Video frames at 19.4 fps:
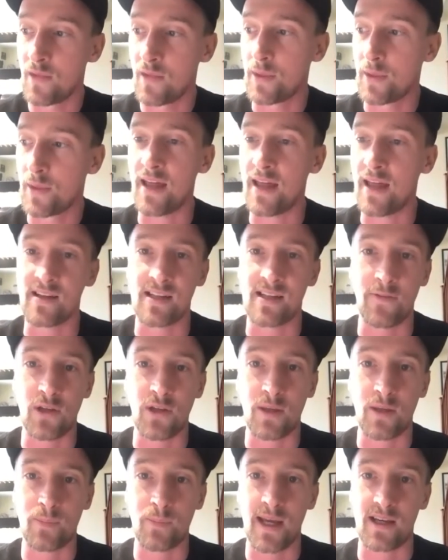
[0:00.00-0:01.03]
they say if you
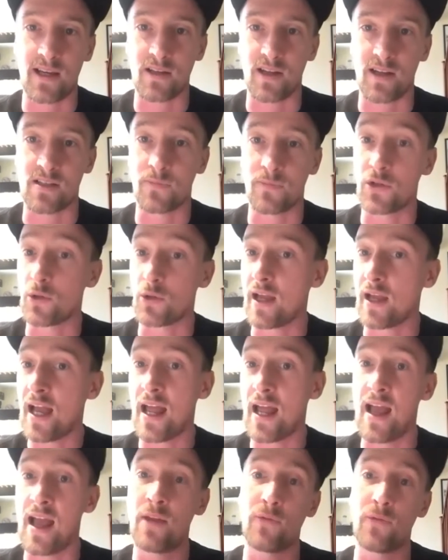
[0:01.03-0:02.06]
can make like something,
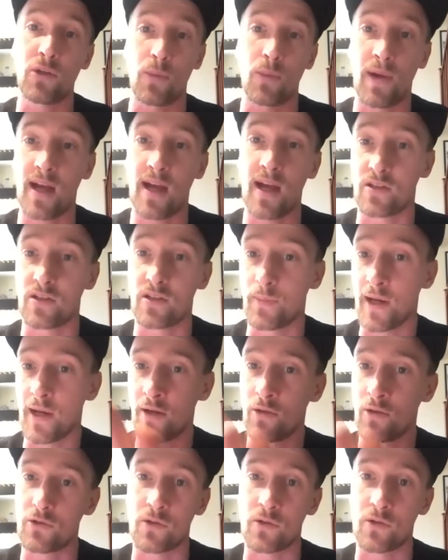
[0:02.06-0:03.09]
anything you're passionate
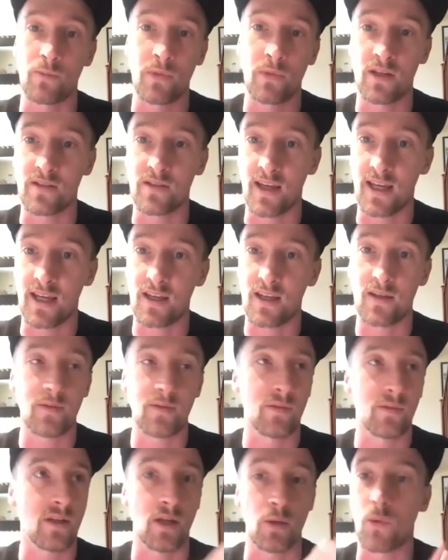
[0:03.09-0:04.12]
about, not just music,
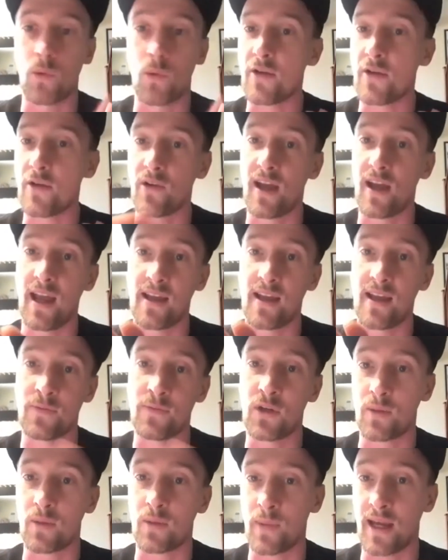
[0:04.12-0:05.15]
you know, whatever it is,
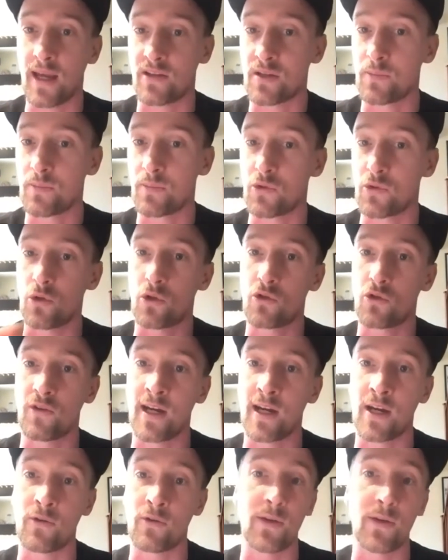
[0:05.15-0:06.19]
if you can make some sort of
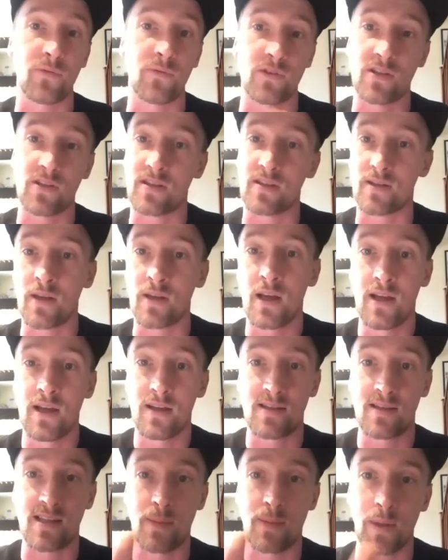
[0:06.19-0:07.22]
career or even just a
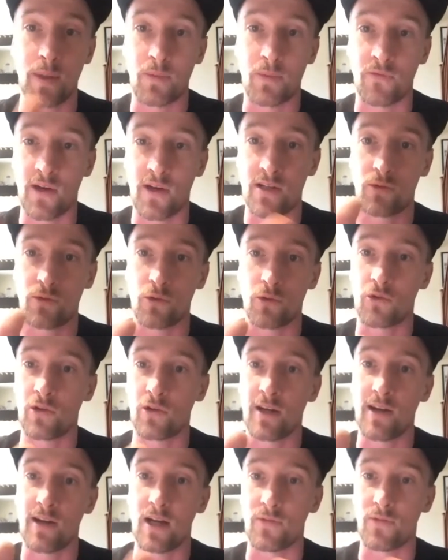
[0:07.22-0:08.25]
semi-professional
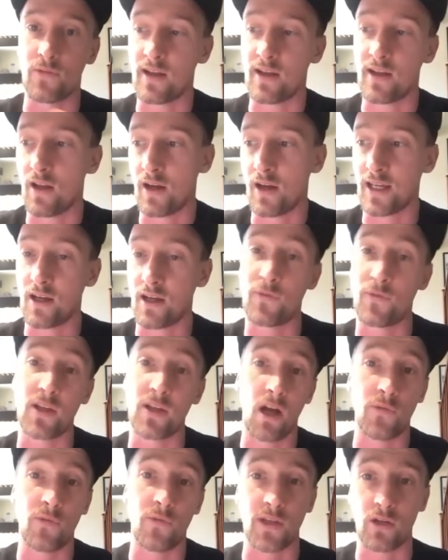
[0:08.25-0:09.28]
career out of it, like,
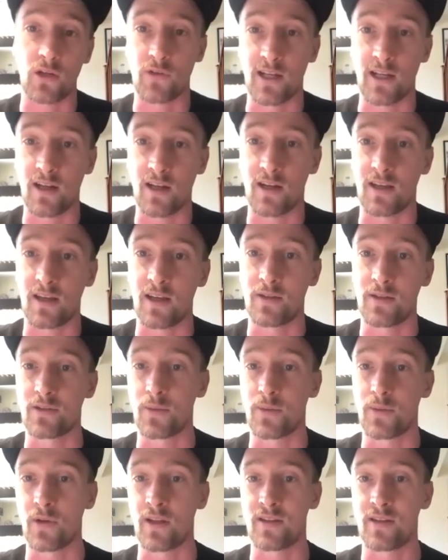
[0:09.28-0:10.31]
I think you're really lucky, to
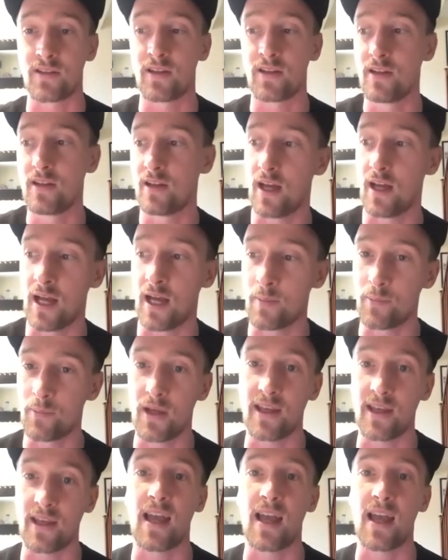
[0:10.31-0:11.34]
be honest.
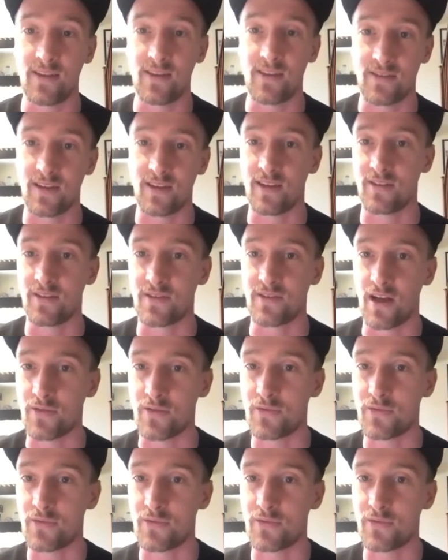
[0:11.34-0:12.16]
It is tough.